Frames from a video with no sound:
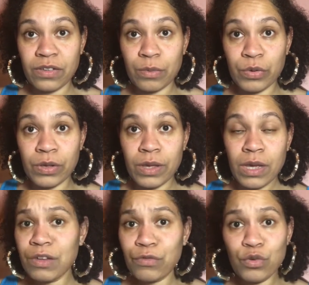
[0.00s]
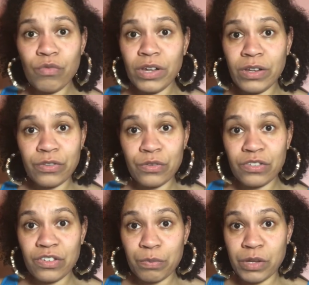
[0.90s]
But if you're willing to
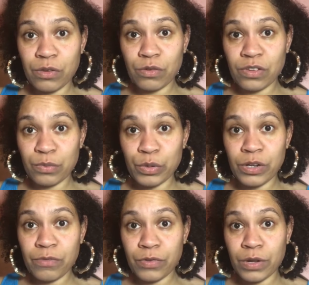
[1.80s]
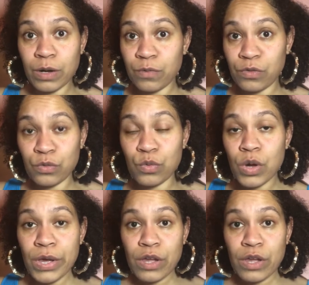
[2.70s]
suspend your disbelief enough to